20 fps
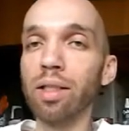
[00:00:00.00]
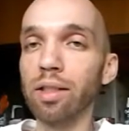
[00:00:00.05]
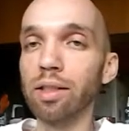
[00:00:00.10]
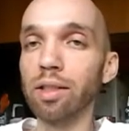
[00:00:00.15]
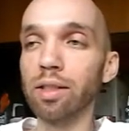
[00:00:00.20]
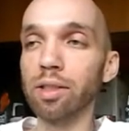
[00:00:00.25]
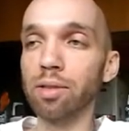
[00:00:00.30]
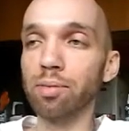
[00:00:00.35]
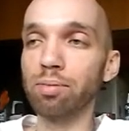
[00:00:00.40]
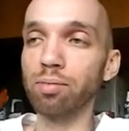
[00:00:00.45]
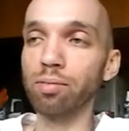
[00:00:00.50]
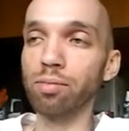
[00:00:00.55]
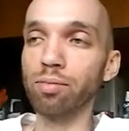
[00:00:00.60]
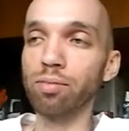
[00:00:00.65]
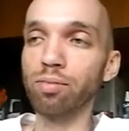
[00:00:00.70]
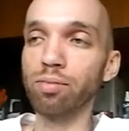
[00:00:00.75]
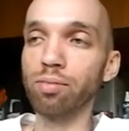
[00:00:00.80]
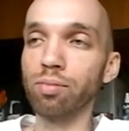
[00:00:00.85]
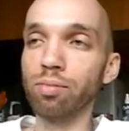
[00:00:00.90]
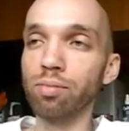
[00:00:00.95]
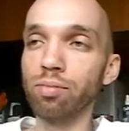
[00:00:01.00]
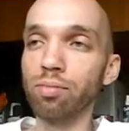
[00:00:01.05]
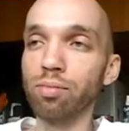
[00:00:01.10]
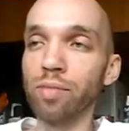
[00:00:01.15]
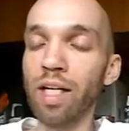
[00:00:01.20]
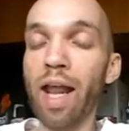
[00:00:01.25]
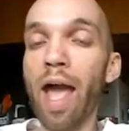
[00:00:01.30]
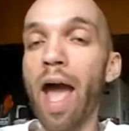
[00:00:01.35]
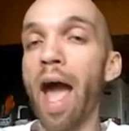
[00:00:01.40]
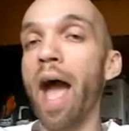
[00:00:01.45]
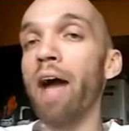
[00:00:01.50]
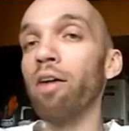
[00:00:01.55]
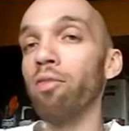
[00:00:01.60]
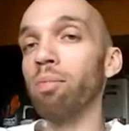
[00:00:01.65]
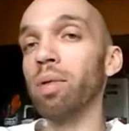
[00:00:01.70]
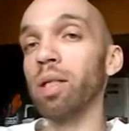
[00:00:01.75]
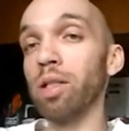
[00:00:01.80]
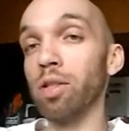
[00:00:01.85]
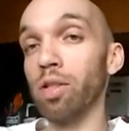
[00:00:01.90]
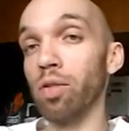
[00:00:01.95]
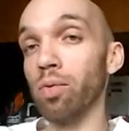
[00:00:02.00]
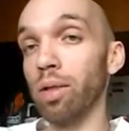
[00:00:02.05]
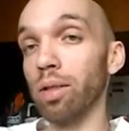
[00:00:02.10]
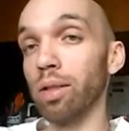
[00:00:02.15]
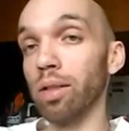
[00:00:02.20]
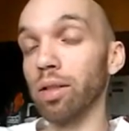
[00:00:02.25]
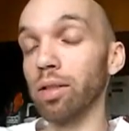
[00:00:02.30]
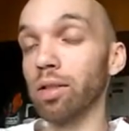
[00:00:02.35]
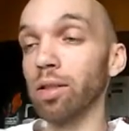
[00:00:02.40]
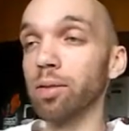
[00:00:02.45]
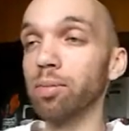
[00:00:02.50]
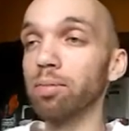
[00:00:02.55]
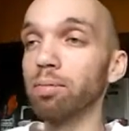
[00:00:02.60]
this and have been doing this